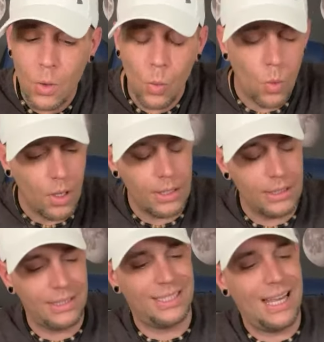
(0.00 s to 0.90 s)

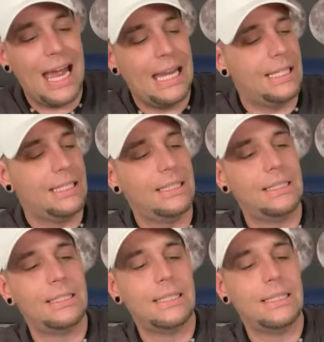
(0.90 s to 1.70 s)
one-sided